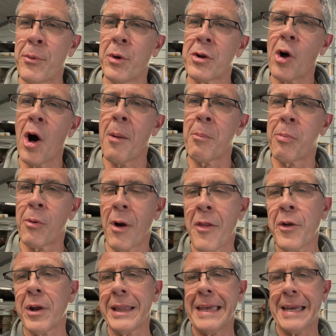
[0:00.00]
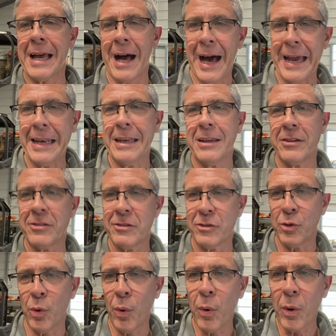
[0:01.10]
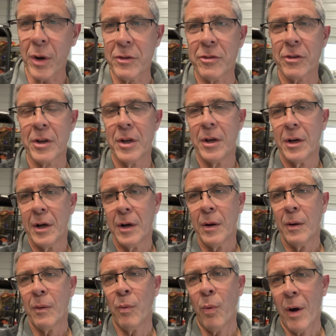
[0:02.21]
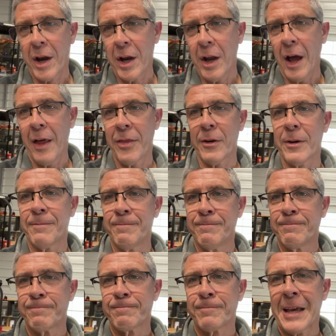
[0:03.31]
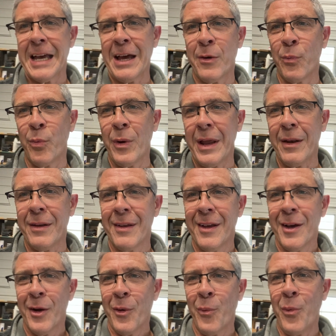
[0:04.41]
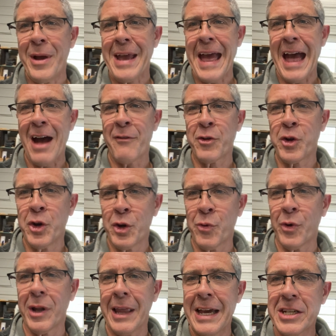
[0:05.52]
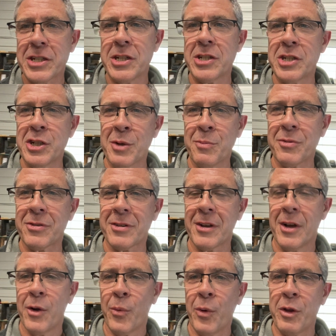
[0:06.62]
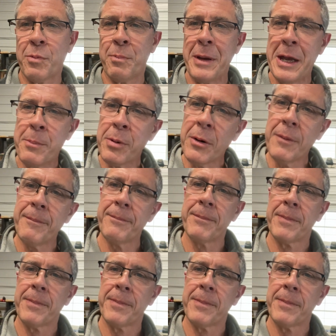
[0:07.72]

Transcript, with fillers: would call brotherly kindness towards one another. And when we have good relationships with people,